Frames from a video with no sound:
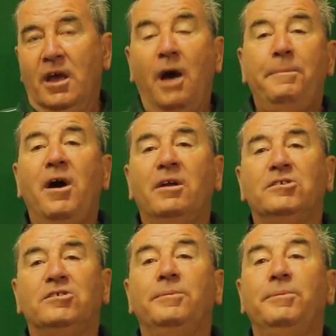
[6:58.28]
Our
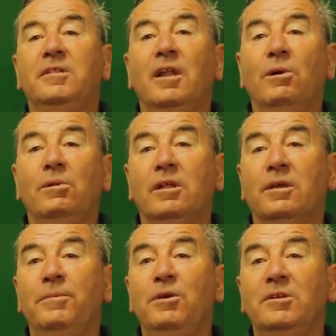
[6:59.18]
partnership with the local
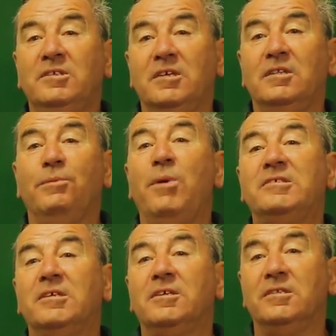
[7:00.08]
community, the
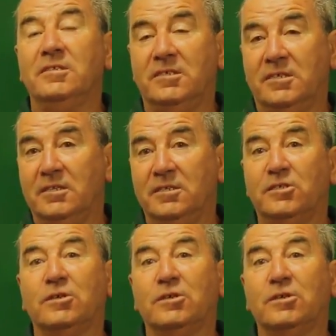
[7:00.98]
residents and